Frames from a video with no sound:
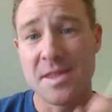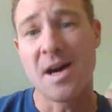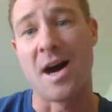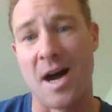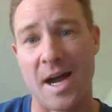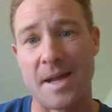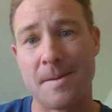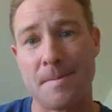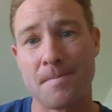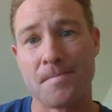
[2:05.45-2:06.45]
the high
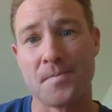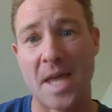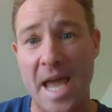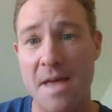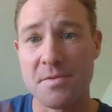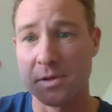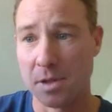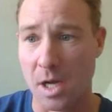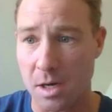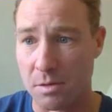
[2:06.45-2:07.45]
and the
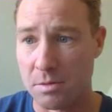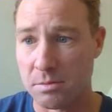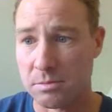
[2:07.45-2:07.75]
low,